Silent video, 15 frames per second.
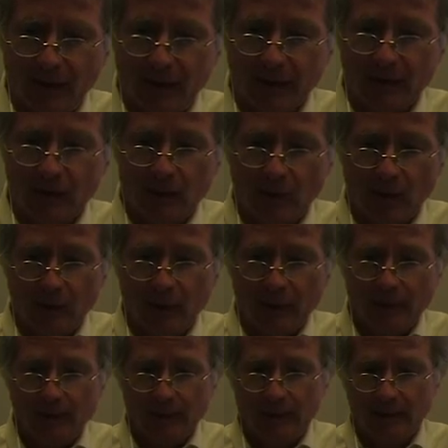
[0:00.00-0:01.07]
So for
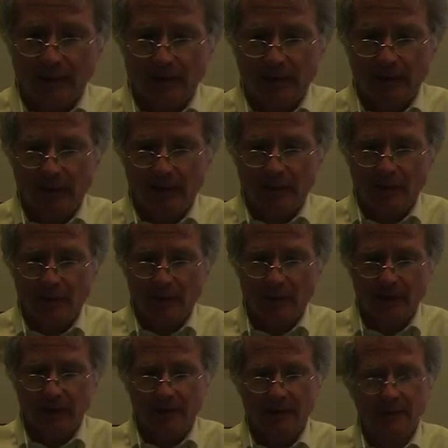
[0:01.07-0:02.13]
what purposes should other
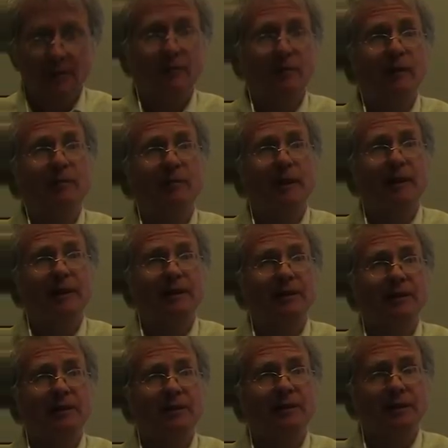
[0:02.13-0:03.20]
persons or third
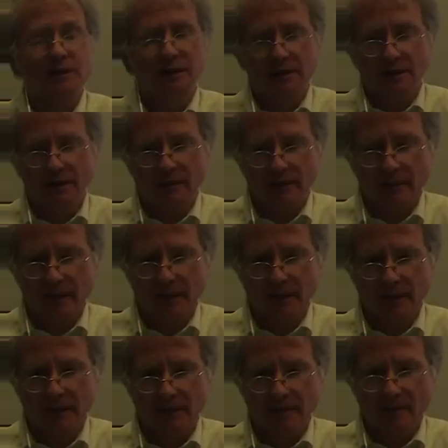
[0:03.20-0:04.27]
parties use this
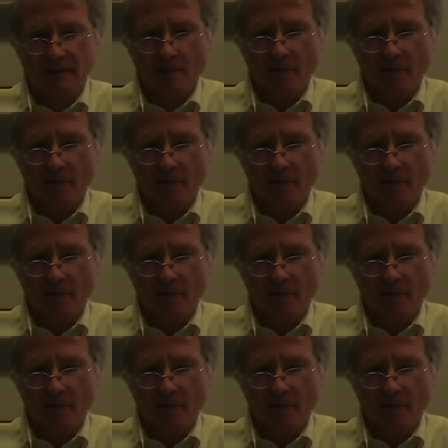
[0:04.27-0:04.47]
information?